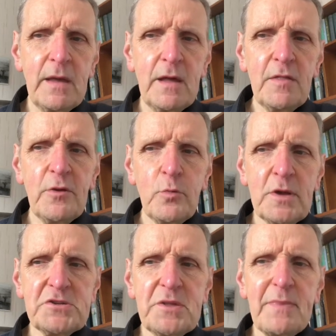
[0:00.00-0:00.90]
The
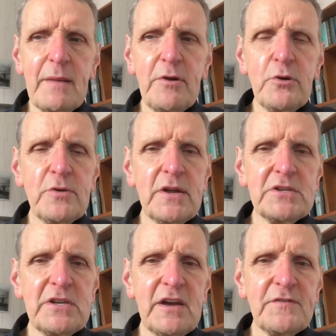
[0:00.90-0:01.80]
ones the Babylonians
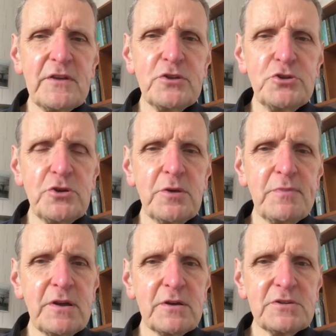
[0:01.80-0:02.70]
left in Judah
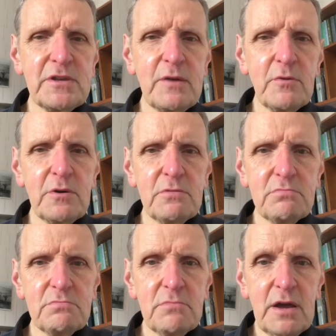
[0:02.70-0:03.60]
because they were,
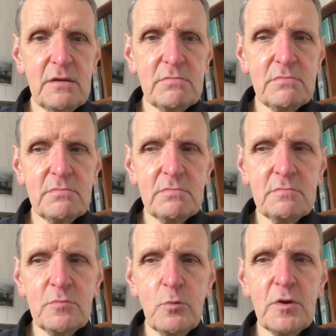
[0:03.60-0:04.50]
well,
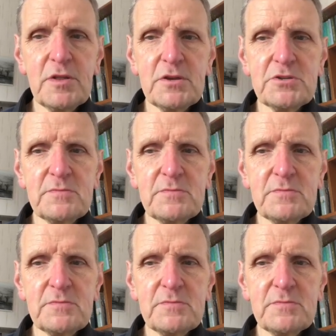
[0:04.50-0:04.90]
worthless.